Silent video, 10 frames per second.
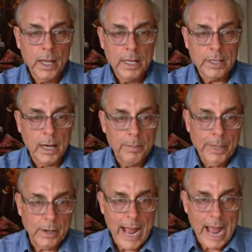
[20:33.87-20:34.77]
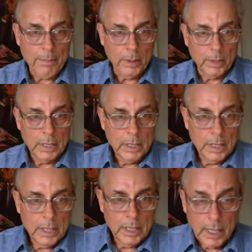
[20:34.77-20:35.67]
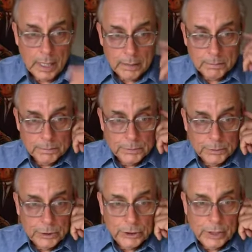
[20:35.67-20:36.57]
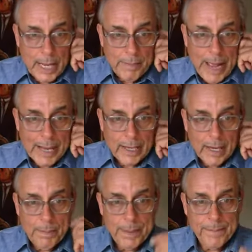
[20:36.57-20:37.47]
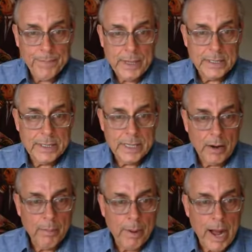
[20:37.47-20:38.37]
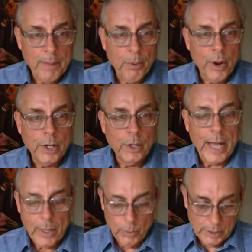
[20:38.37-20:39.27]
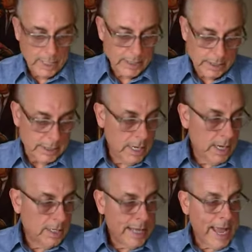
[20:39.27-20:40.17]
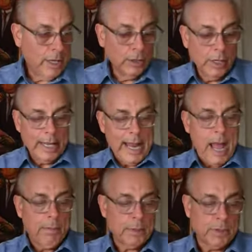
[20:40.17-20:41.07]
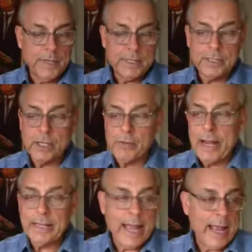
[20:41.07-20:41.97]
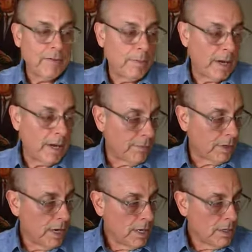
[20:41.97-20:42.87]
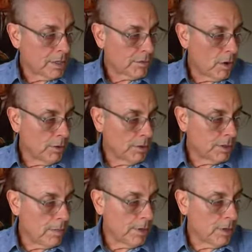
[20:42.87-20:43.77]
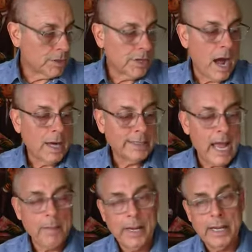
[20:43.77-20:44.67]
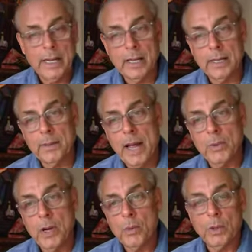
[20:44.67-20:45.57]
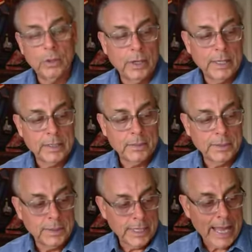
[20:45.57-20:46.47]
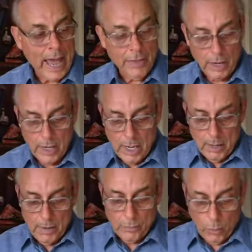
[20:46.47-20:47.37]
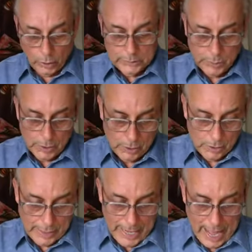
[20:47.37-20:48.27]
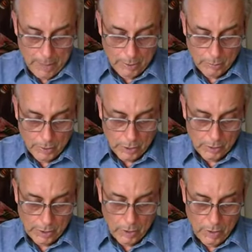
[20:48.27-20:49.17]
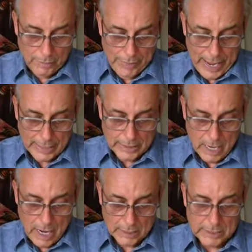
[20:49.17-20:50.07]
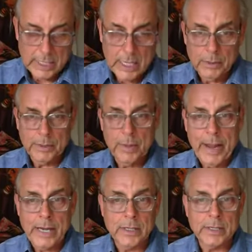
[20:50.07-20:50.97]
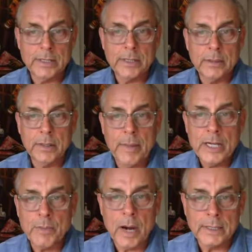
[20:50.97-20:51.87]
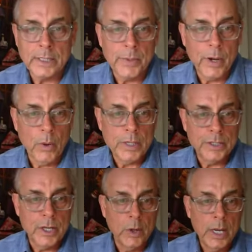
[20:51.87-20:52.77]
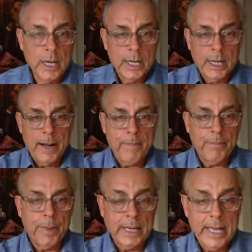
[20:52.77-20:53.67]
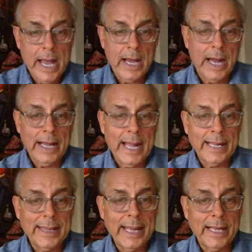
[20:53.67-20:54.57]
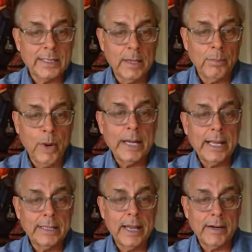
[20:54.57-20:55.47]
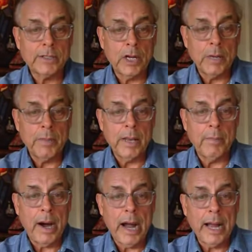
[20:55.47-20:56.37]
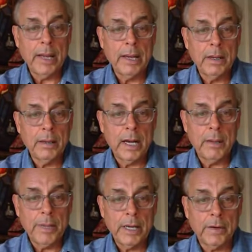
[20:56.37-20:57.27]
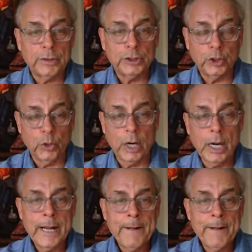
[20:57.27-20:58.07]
So Peter, Apple, should head back up. Is there a buy point you like? Well, let's take a look at Apple. So this is a great day, everybody, for just throw some of your stocks at me and we'll look at them together. Of course, we're going to look at Apple. We're going to look at all the FANG stocks, the majors, the benchmarks, as we always do. But yeah, I think at some point there is going to be a buy, Peter, for sure.